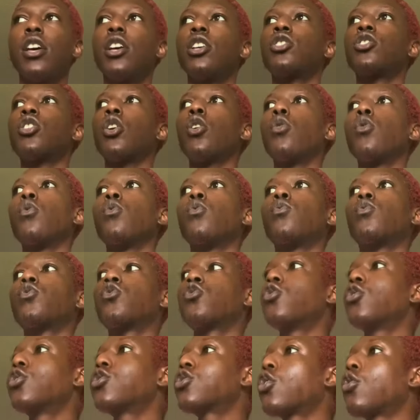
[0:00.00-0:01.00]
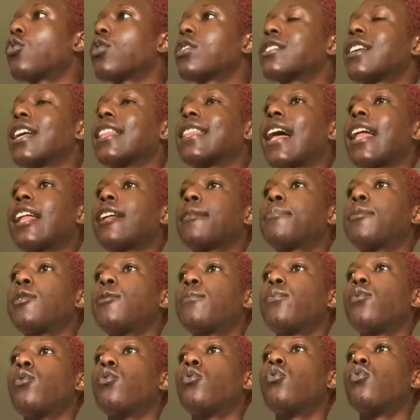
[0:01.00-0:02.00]
So you'll notice a lot of
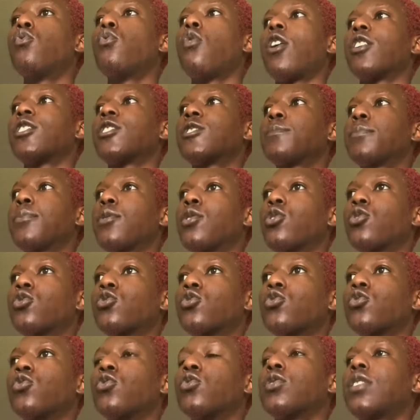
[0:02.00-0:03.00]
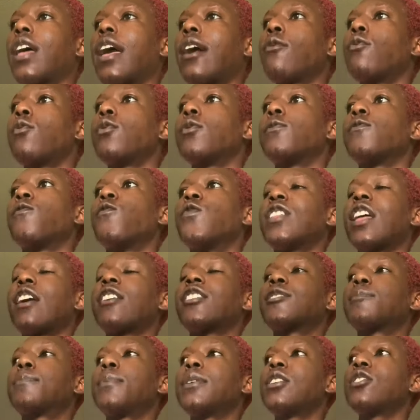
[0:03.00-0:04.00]
people who are spiritual, they will, when they
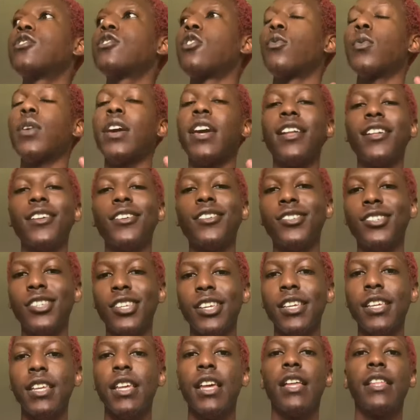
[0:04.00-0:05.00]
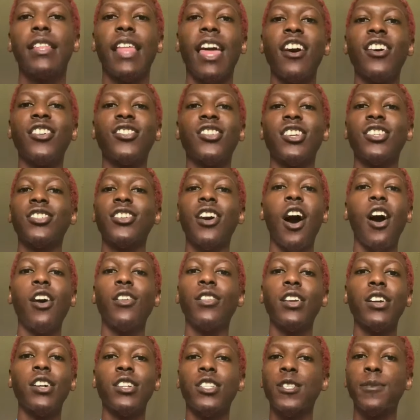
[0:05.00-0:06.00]
speaking on energy, they'll just call
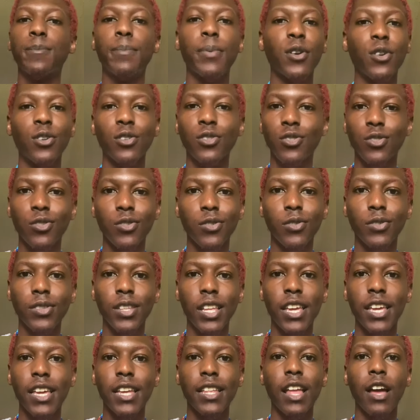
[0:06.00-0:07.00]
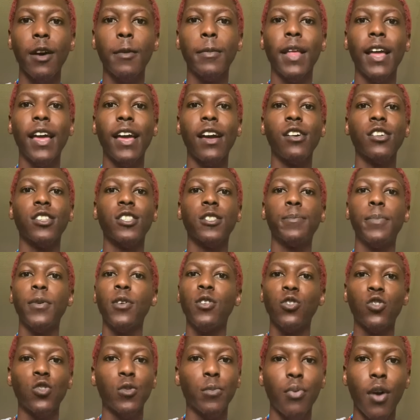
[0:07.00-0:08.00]
it a spiritual thing. They'll like a
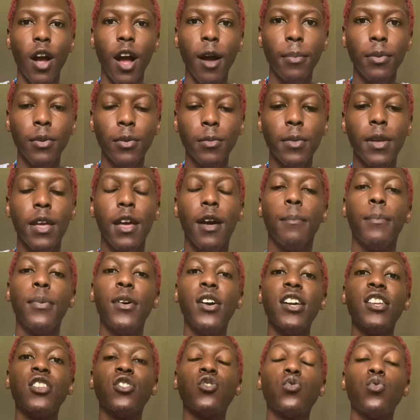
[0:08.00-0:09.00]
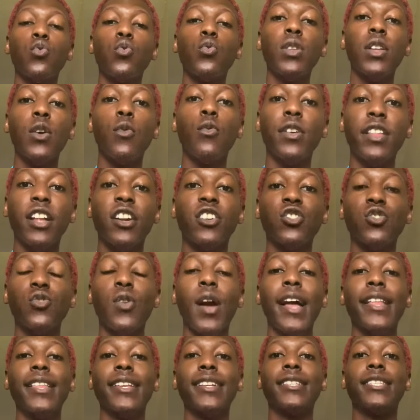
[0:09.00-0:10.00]
spiritual problem. But in truly what they're
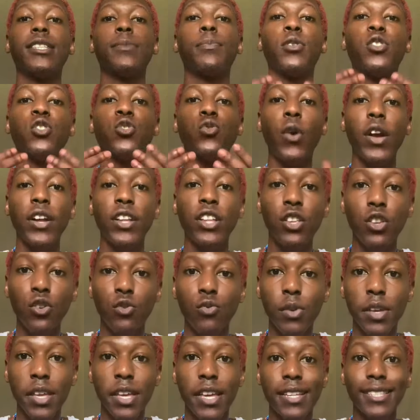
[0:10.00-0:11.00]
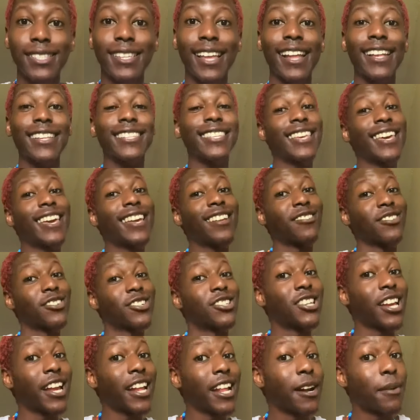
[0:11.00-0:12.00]
trying to portray to you is that it's an
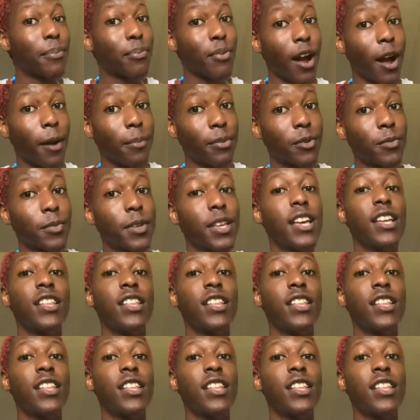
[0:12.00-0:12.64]
energetic problem.